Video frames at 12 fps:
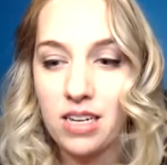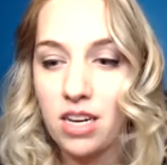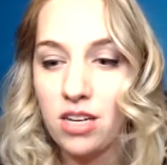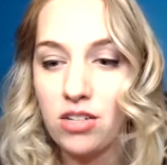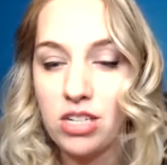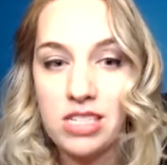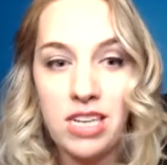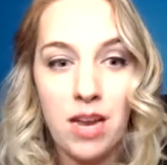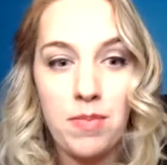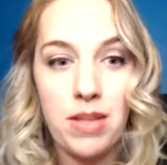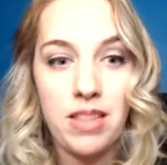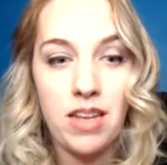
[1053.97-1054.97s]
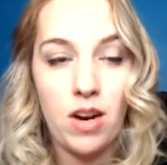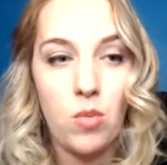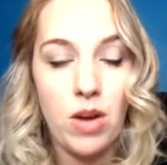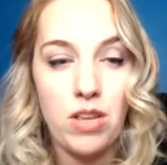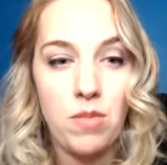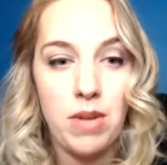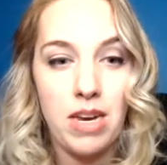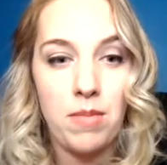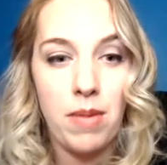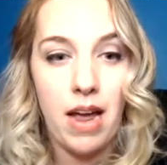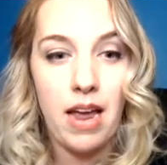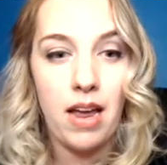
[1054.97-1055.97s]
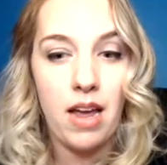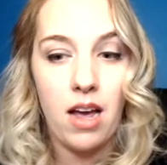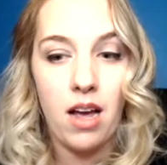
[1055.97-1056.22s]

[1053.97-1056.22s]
can you just type in there what you mean by